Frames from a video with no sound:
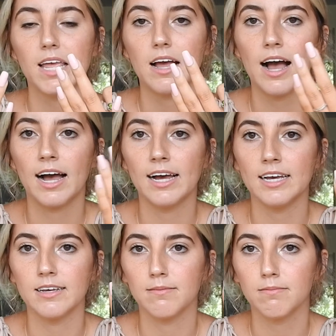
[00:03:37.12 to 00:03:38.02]

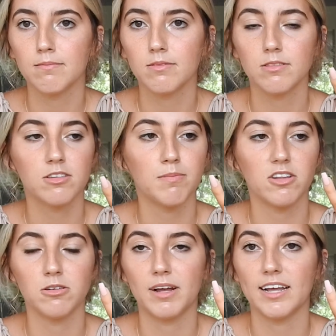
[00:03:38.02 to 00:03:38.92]
I
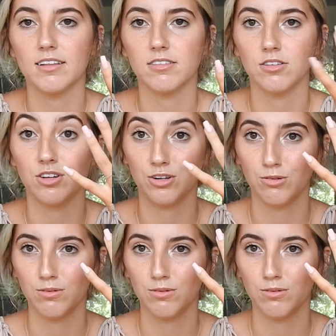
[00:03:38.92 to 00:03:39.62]
smothered my hands in glue.